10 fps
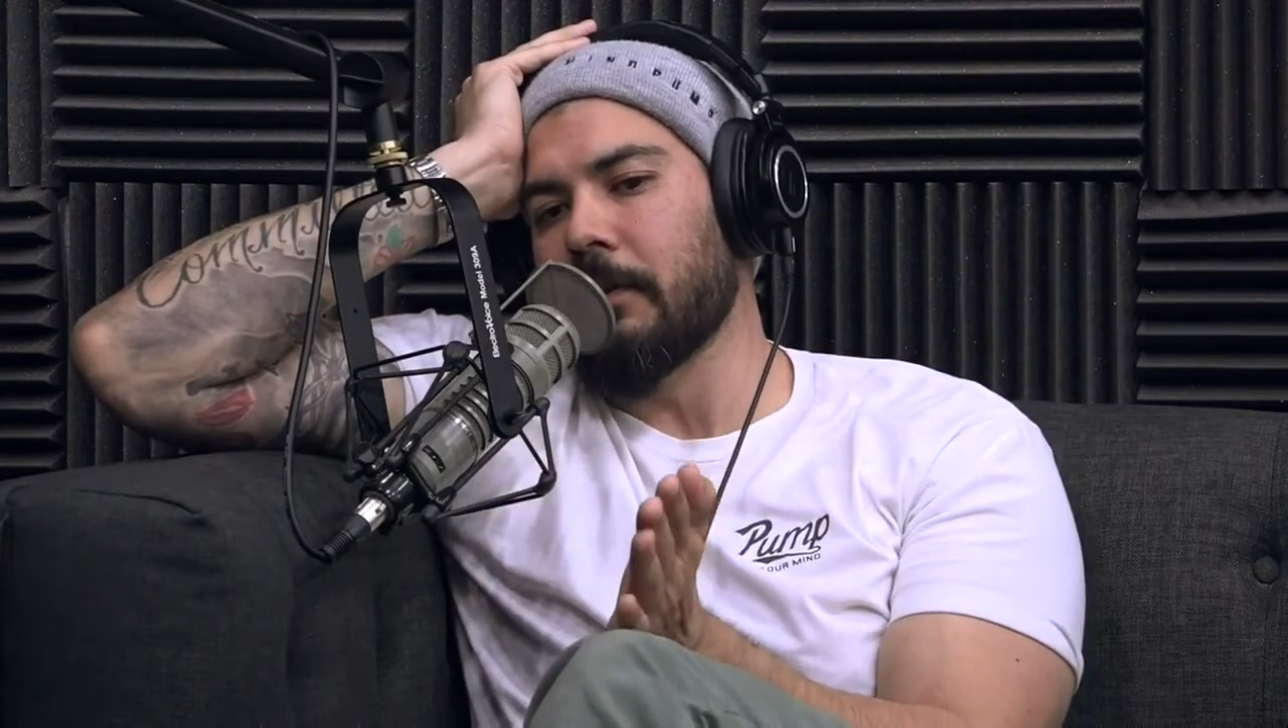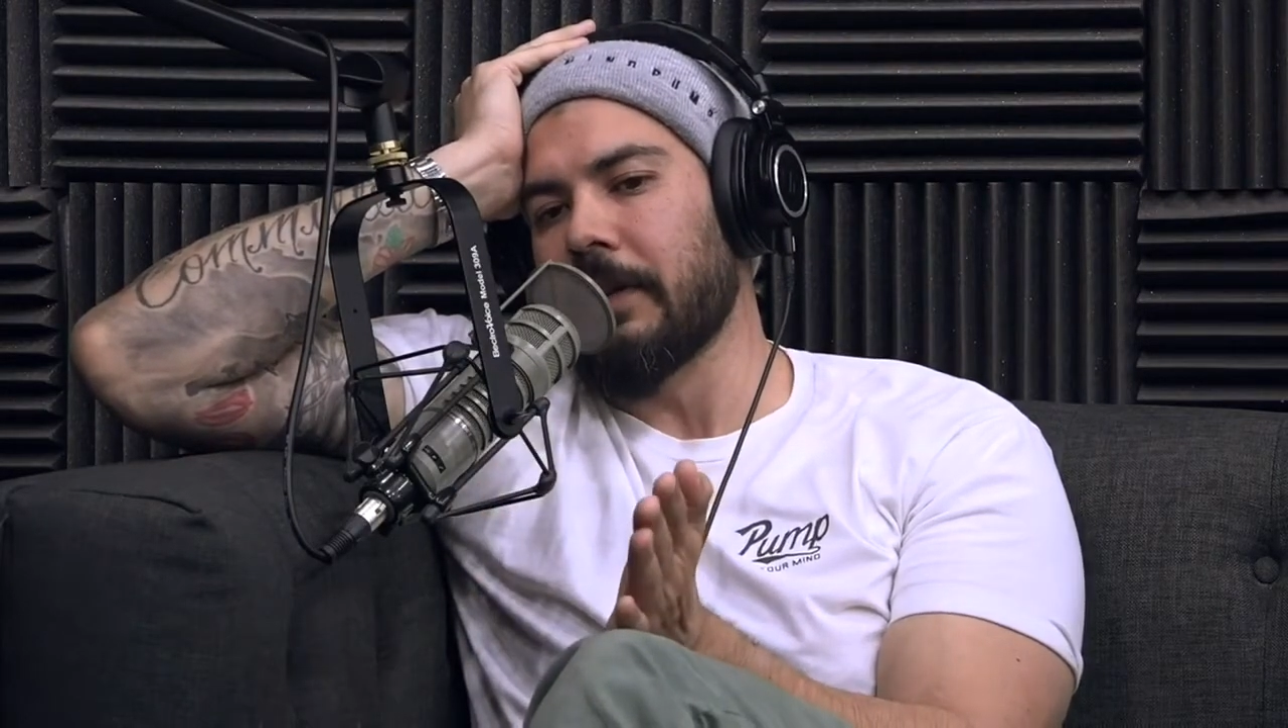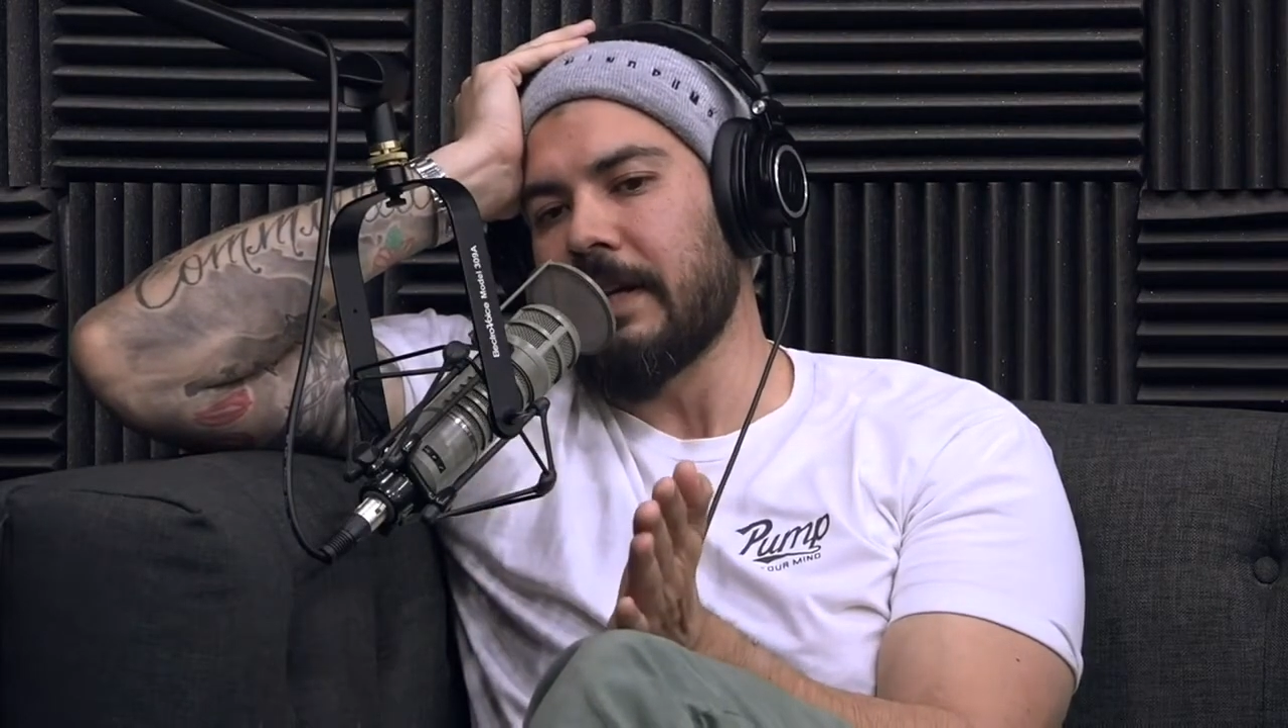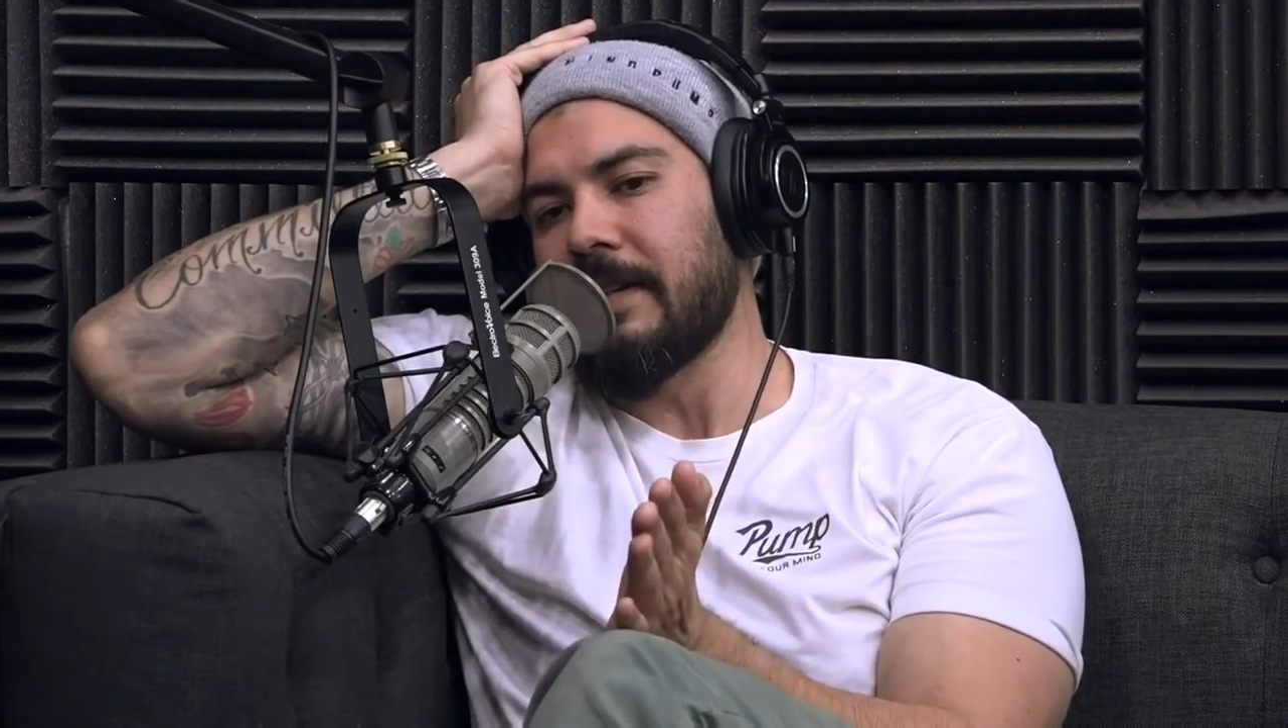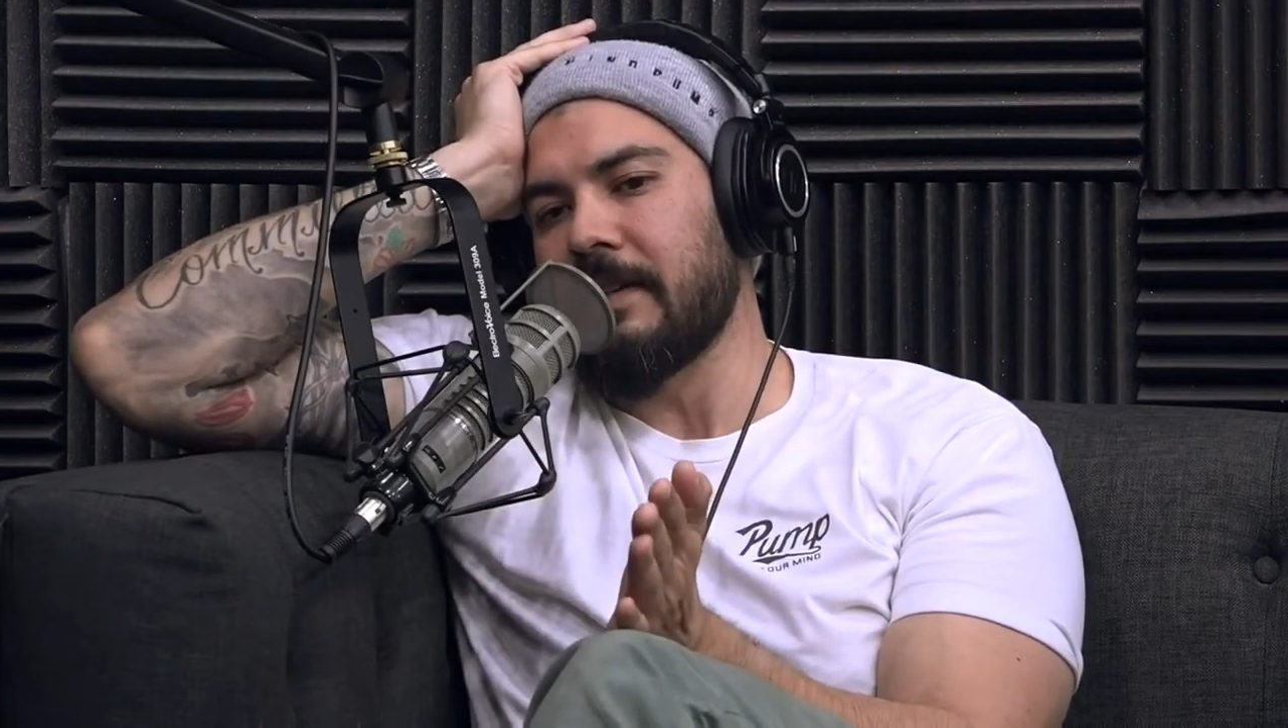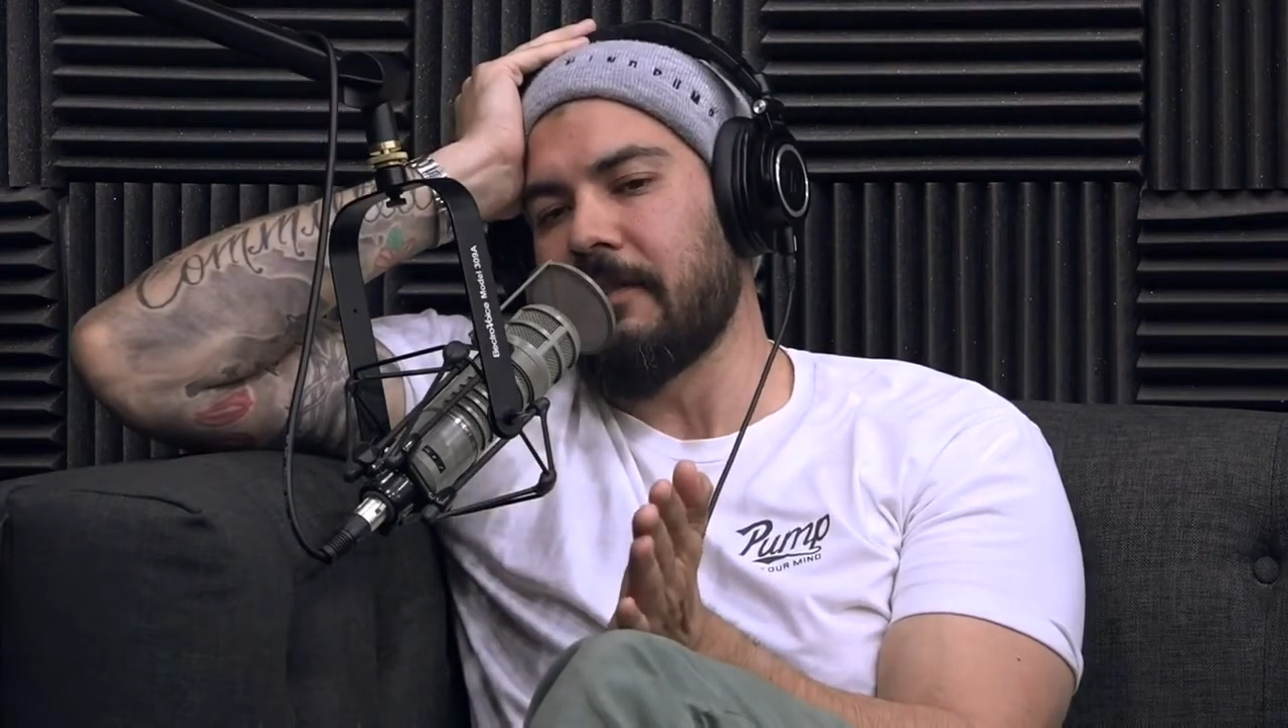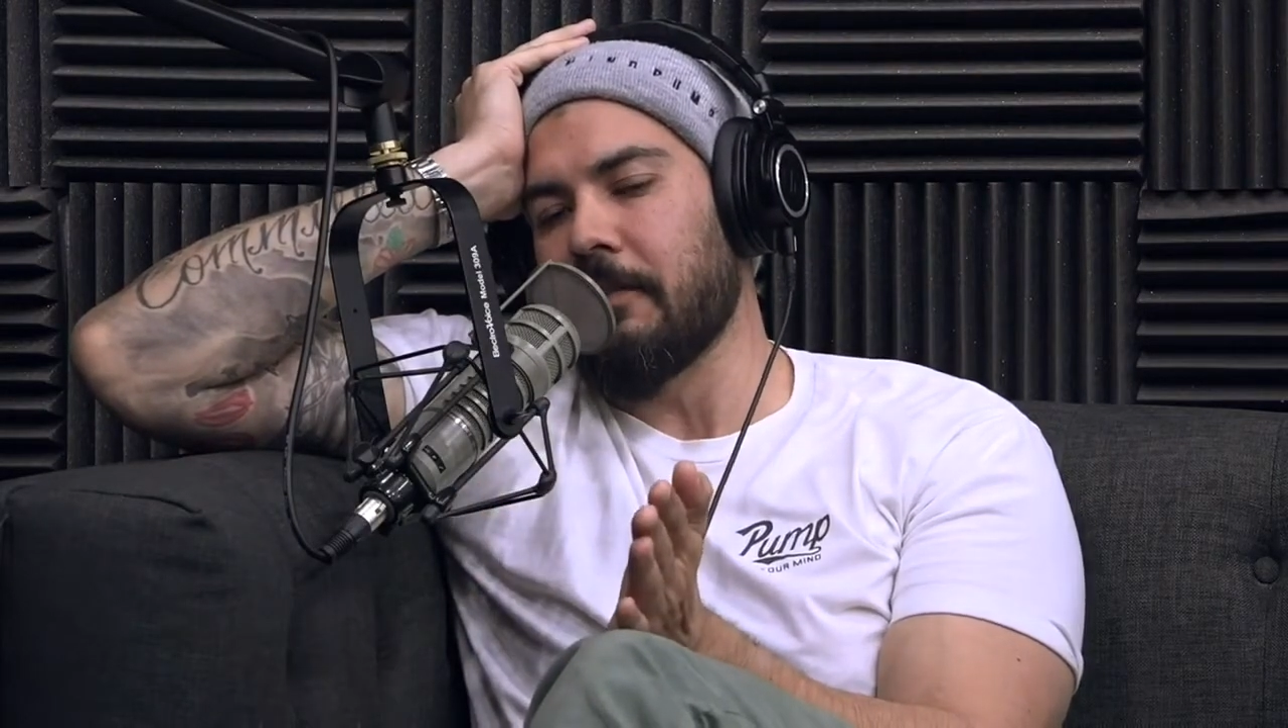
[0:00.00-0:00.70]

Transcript: are really easy